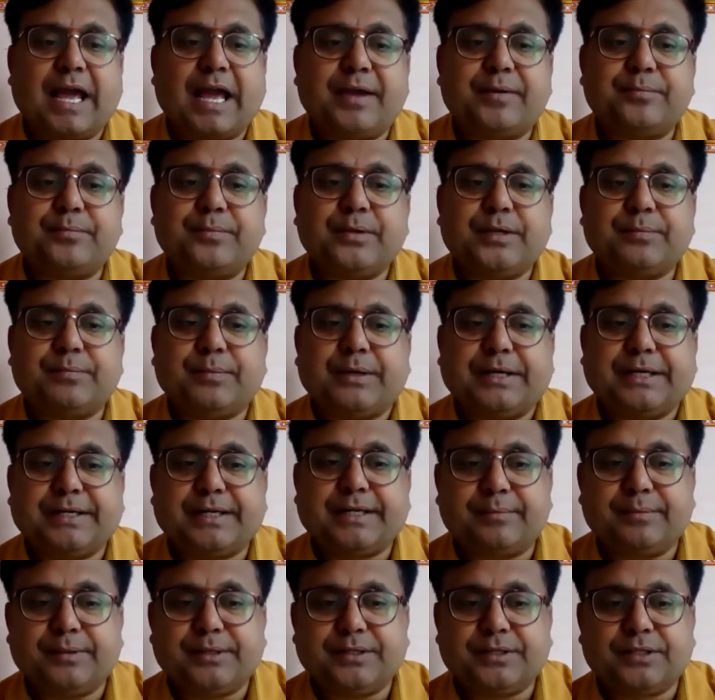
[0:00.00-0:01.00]
iambic
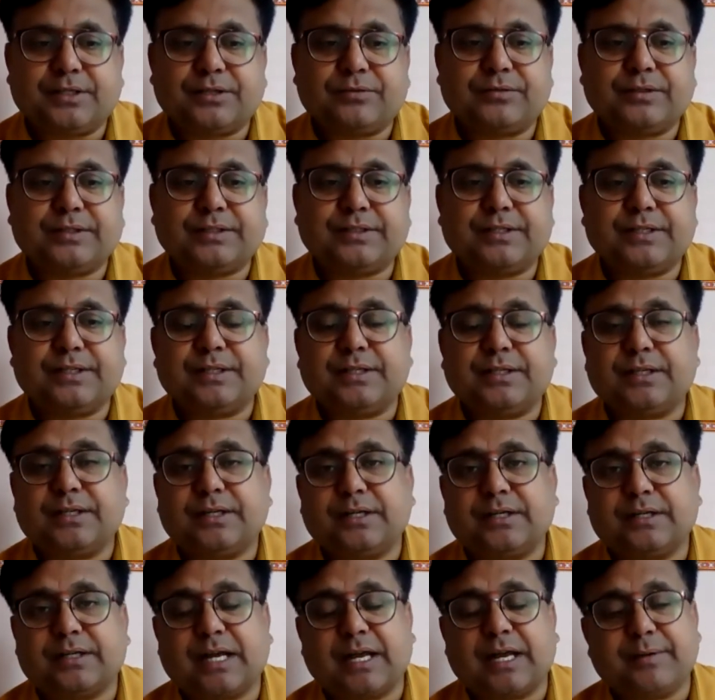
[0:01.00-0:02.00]
pentameter with the
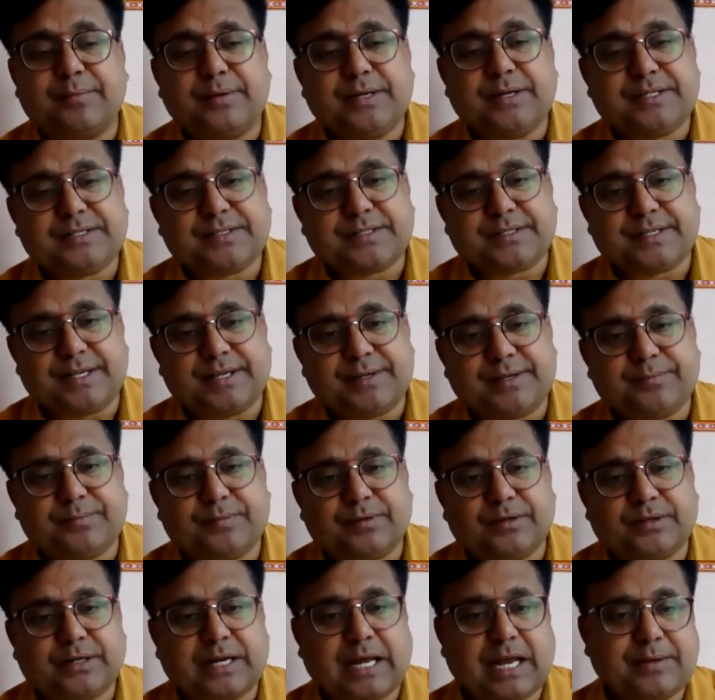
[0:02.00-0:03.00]
rhyme scheme,
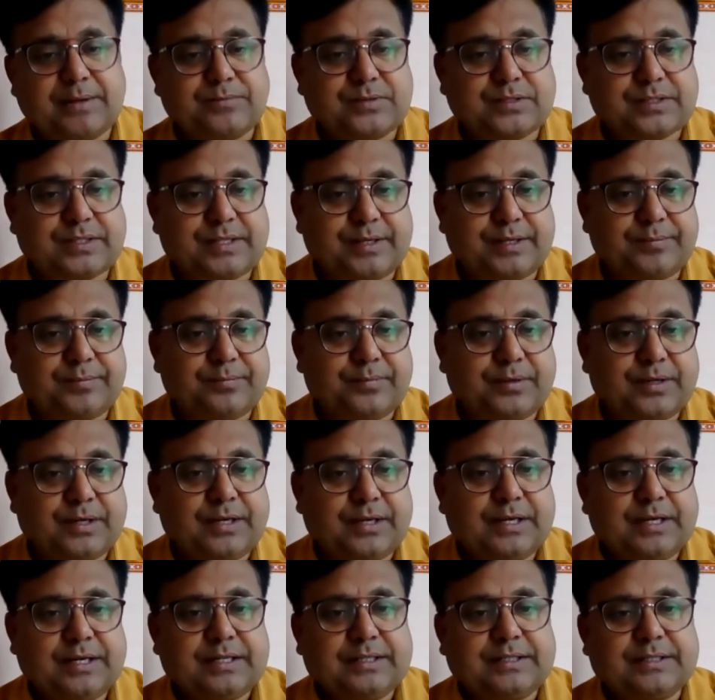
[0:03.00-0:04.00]

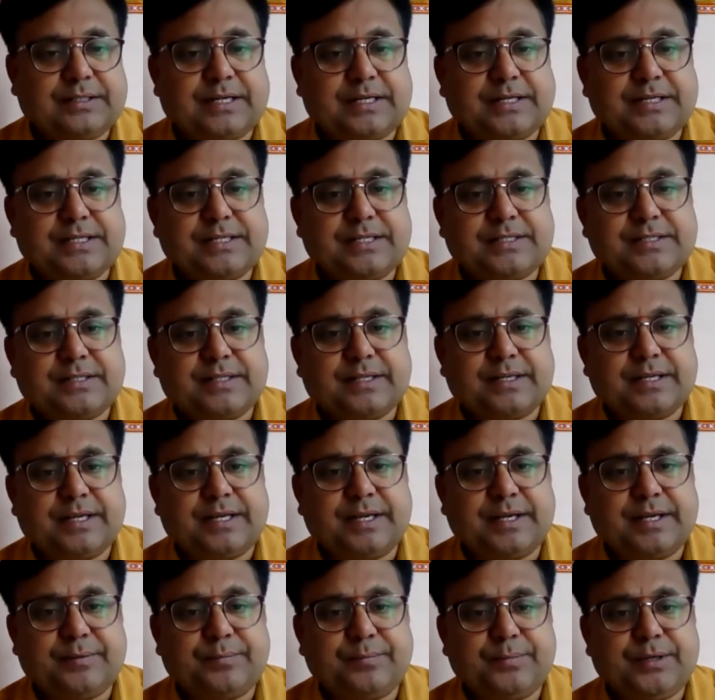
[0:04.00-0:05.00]
that is
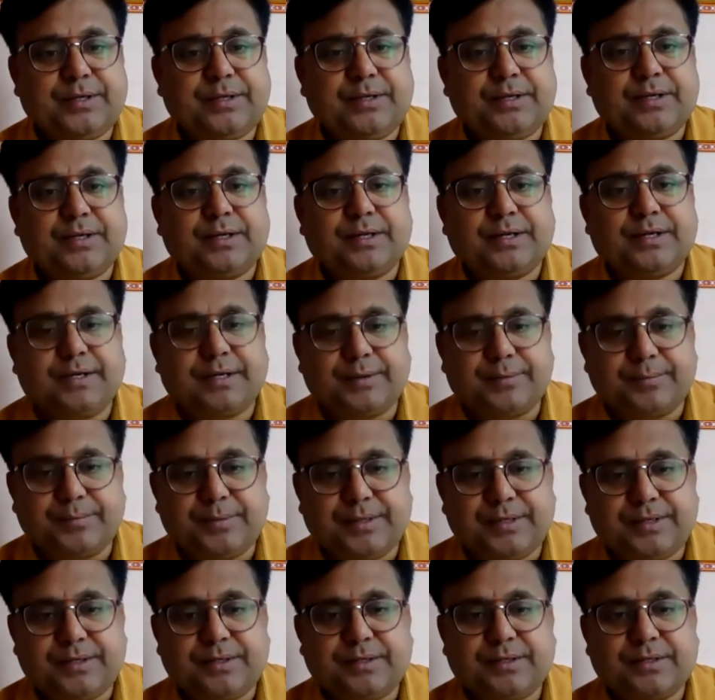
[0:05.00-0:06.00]
AB,
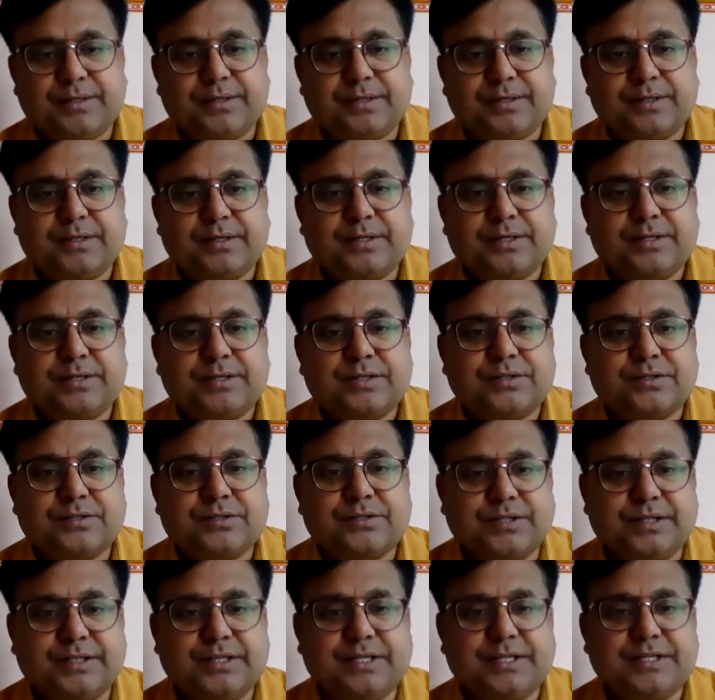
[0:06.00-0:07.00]
AB,
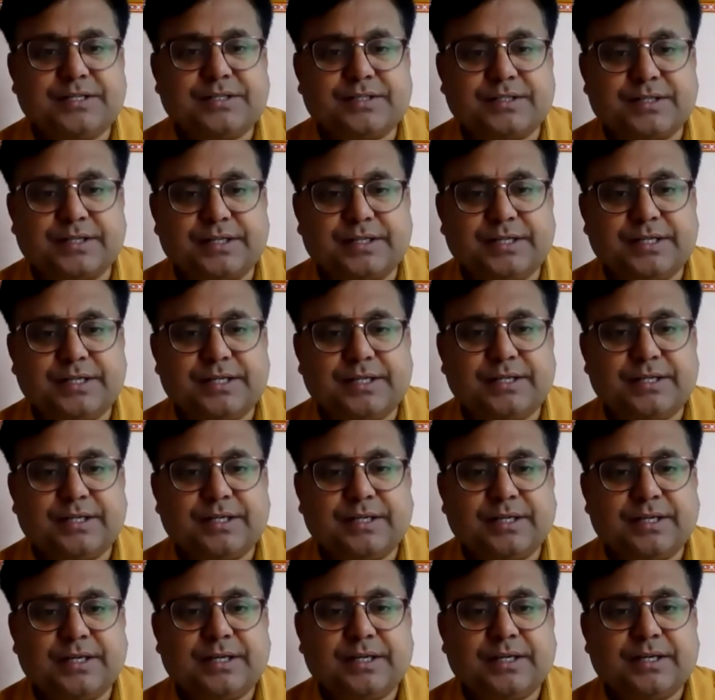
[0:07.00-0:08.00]
CD, CD,
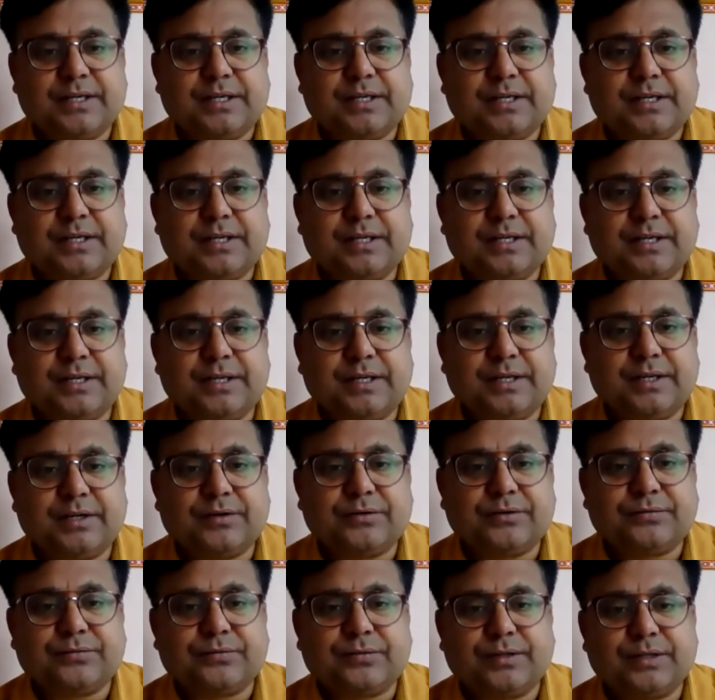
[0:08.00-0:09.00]

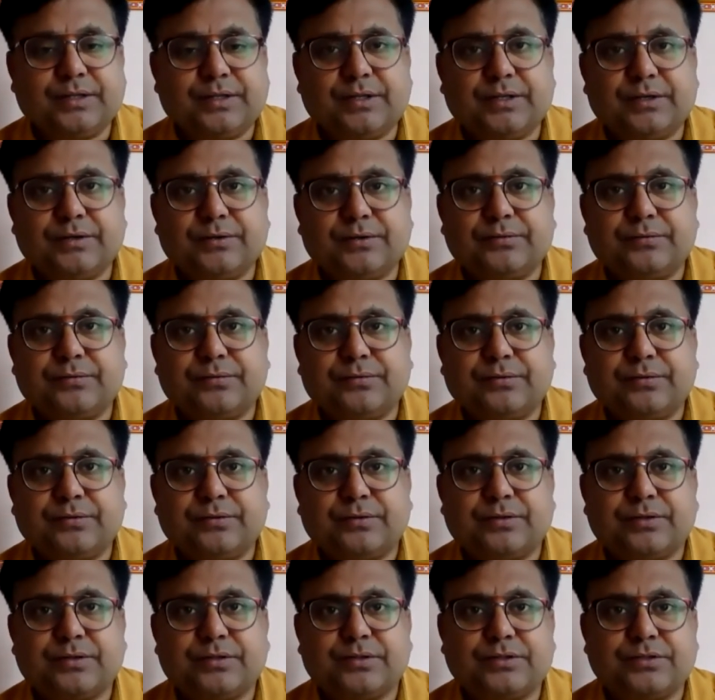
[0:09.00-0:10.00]
EF, EF,
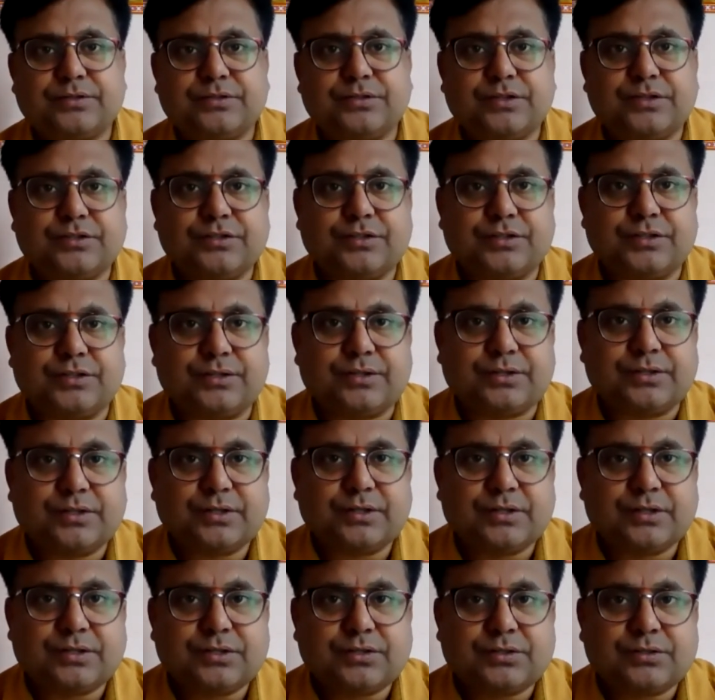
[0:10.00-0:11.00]
GG.
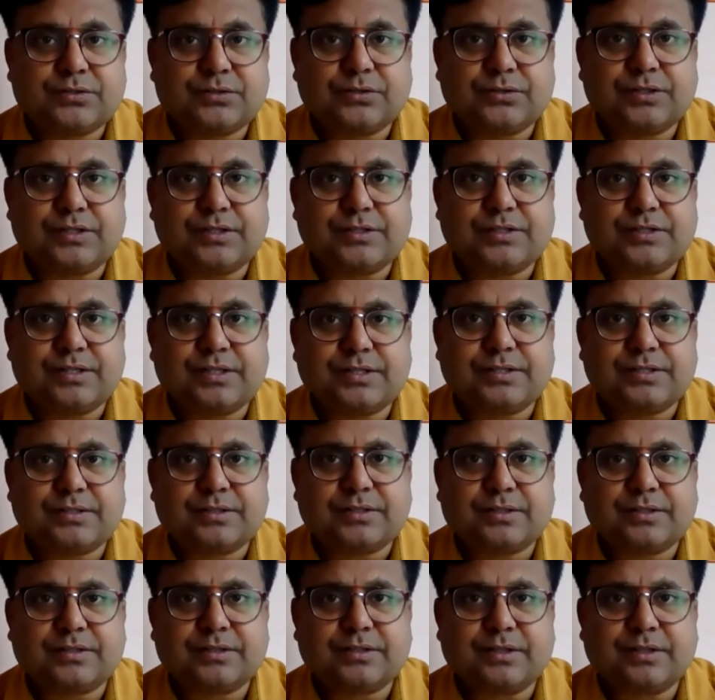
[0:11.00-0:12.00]
So this is
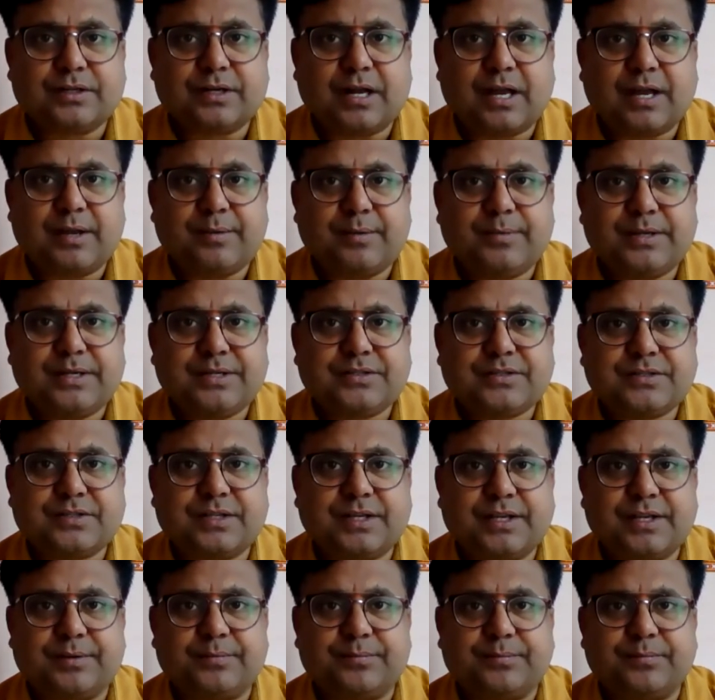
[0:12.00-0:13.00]
the rhyming
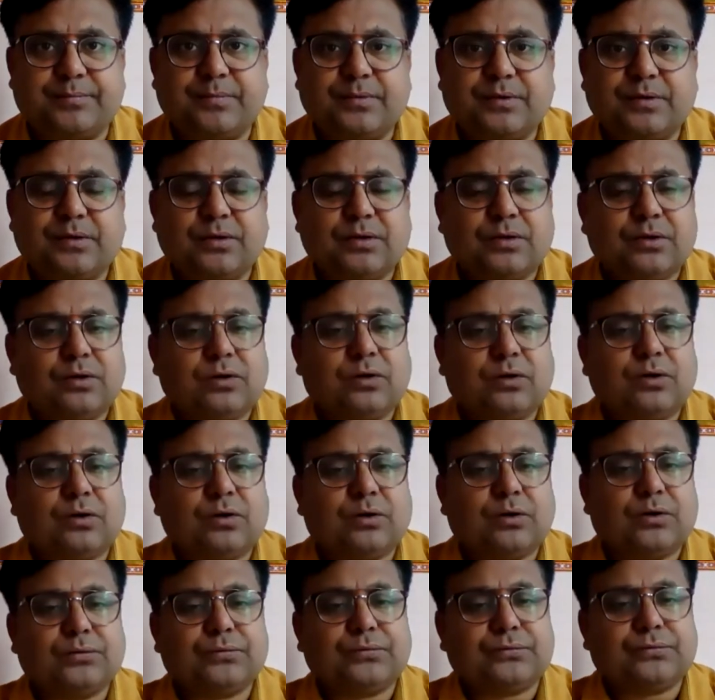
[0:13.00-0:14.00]
scheme
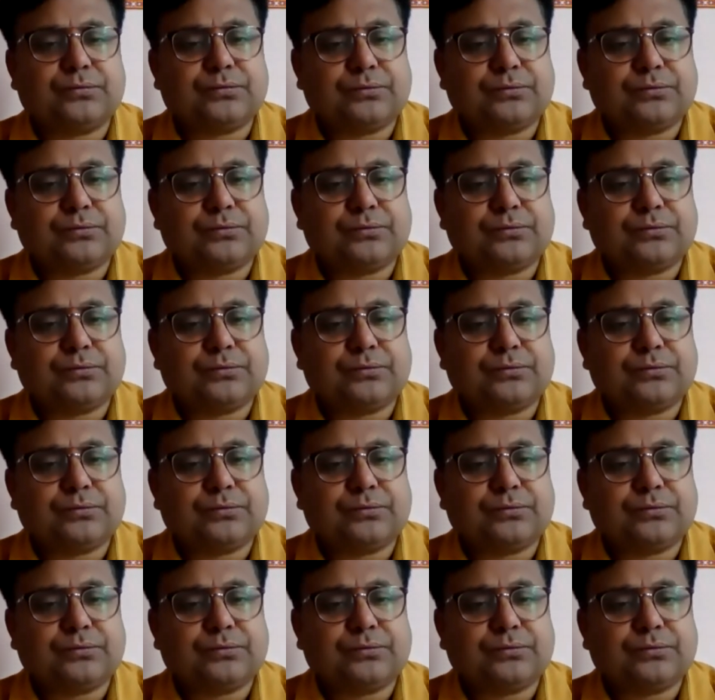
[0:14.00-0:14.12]
of